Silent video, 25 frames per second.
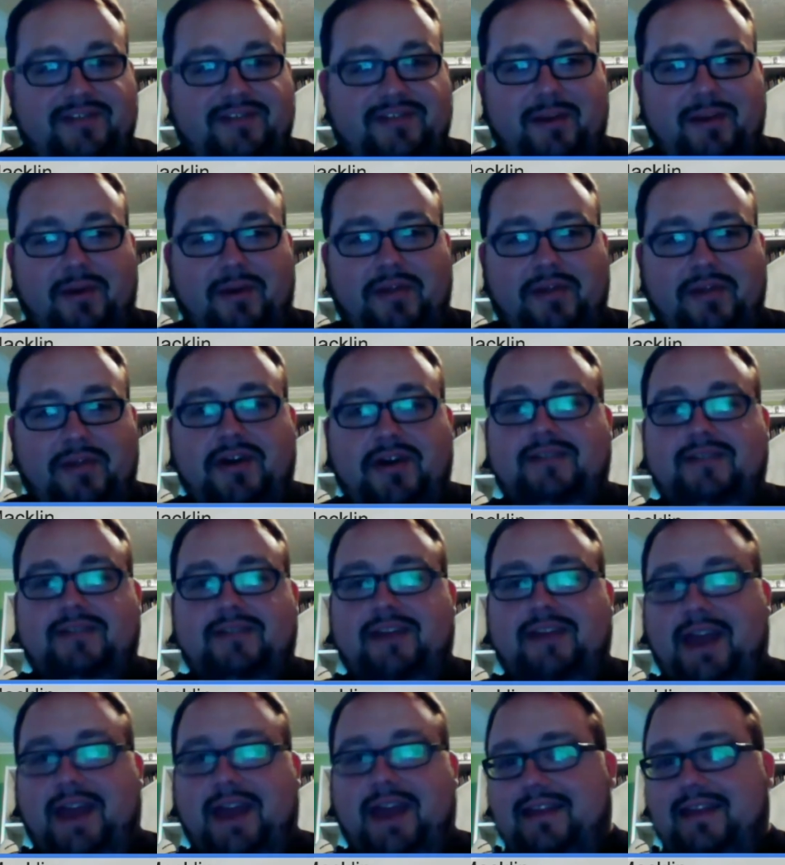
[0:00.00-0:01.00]
cyber thugs
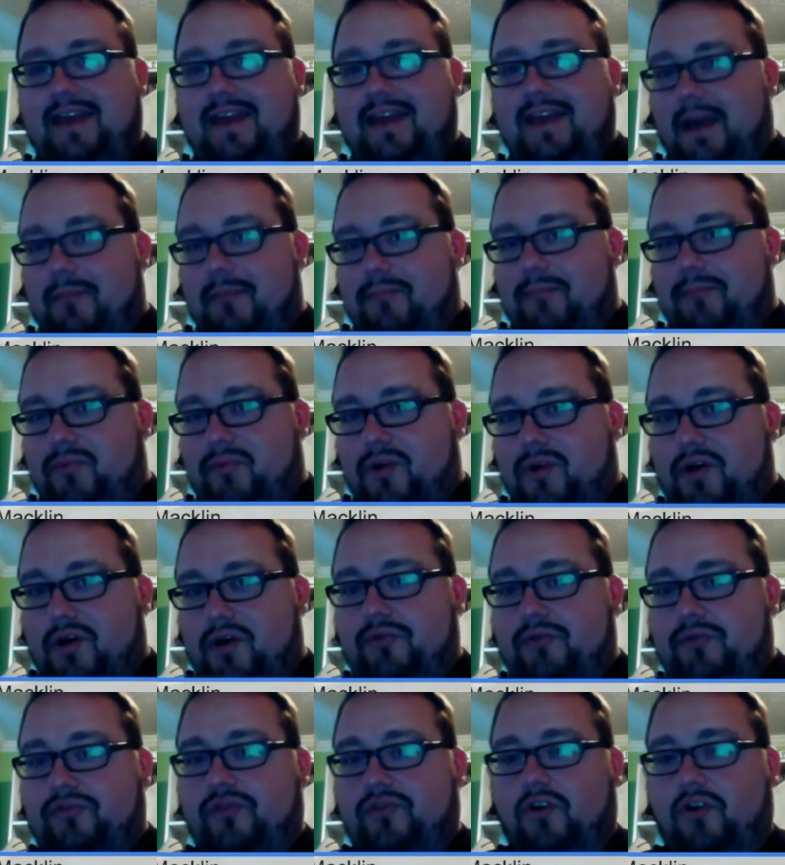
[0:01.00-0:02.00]
and the amp
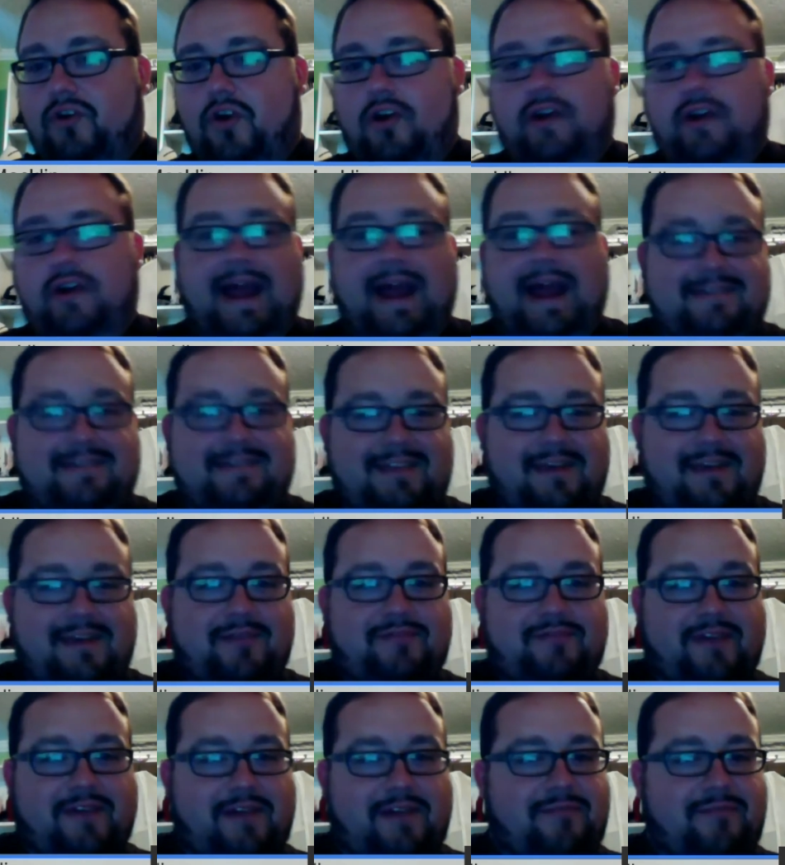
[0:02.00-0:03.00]
bros are at the
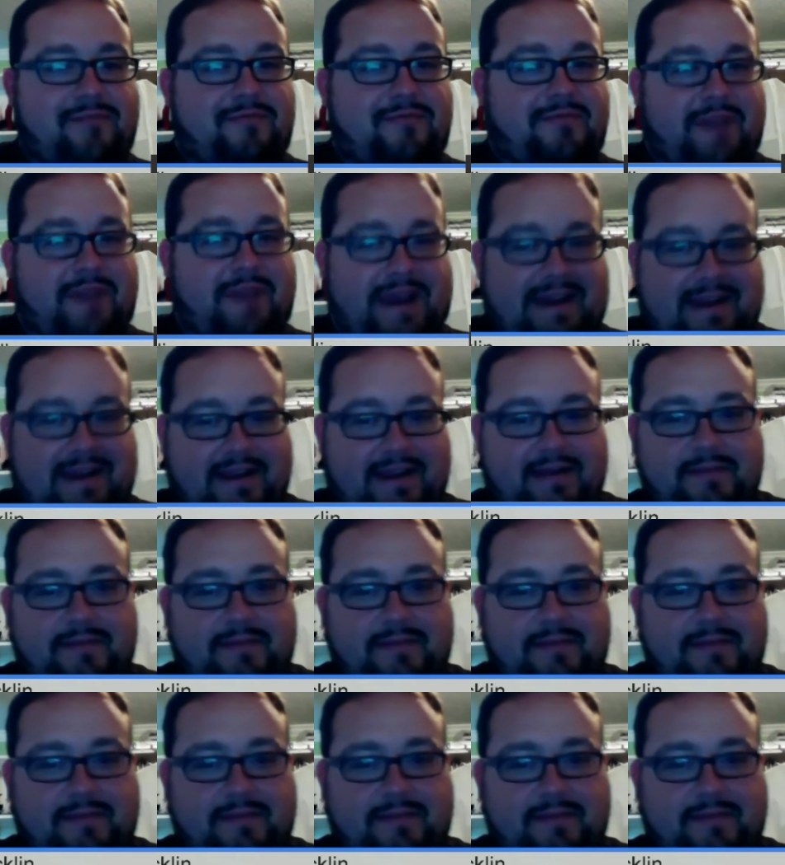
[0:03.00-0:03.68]
event fighting.